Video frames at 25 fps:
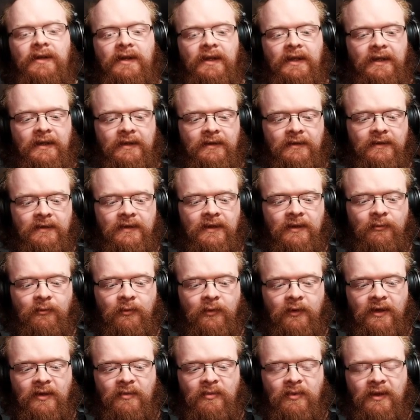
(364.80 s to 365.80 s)
can
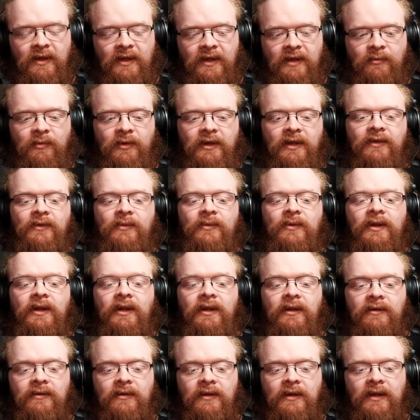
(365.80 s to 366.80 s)
simply play
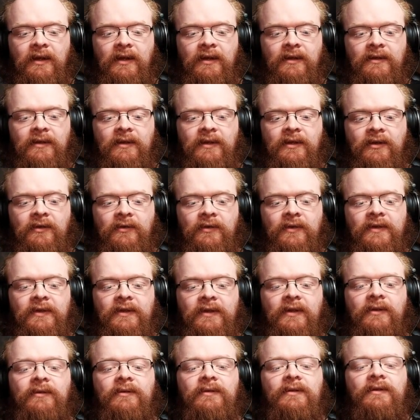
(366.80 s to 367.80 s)
b3 and kill the
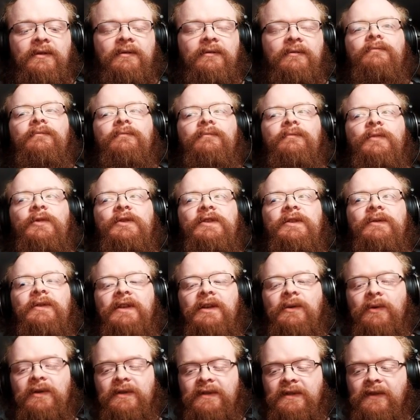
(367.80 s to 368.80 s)
stones. But it seems like
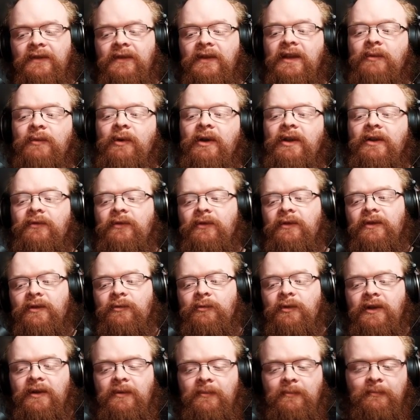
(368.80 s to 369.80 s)
he wants to think about it for a little
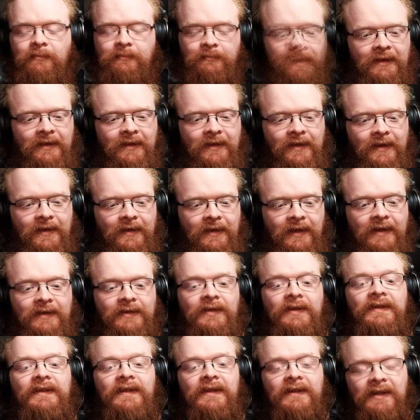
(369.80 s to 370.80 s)
bit. Yeah,
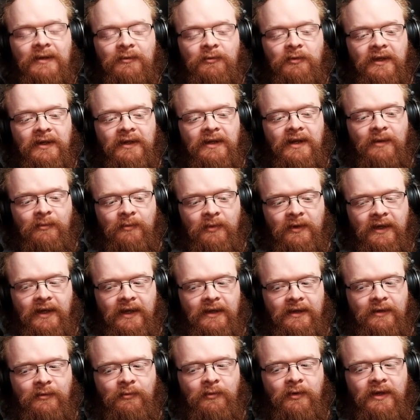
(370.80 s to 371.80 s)
so this ended up being
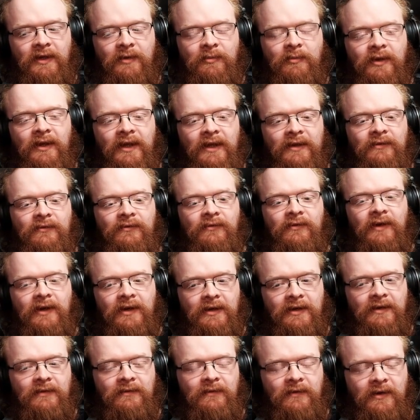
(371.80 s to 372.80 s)
complicated, but he played
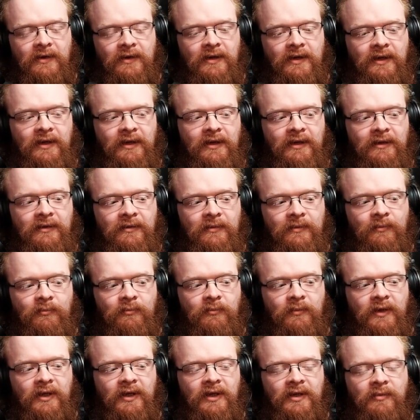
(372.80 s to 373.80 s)
very, very
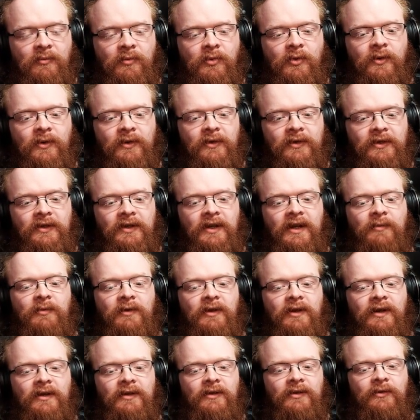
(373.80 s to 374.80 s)
poor shape
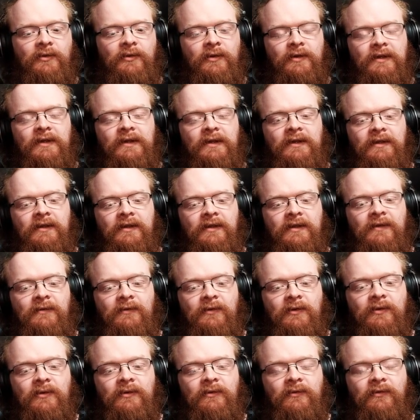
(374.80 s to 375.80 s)
and got into a
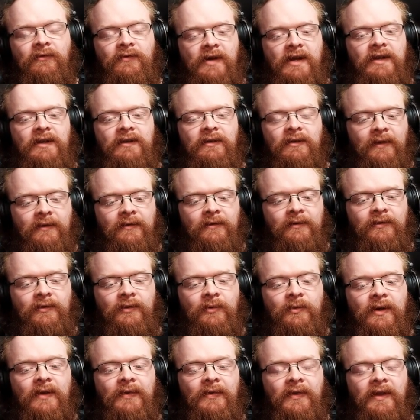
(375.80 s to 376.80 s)
difficult fight.
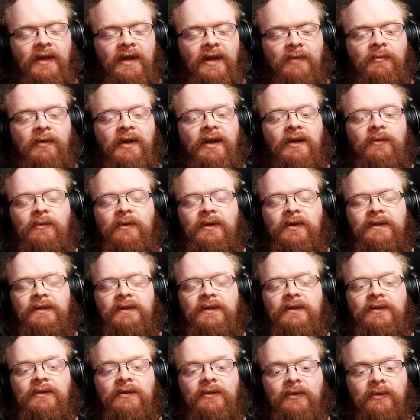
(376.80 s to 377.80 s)
So one thing I might want
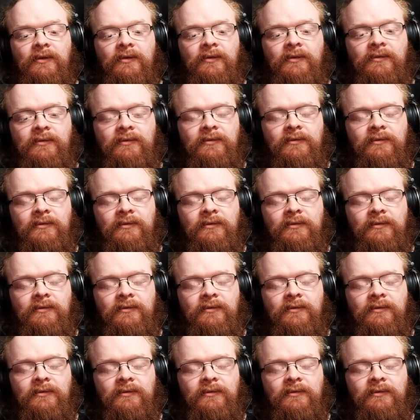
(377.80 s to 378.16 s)
to do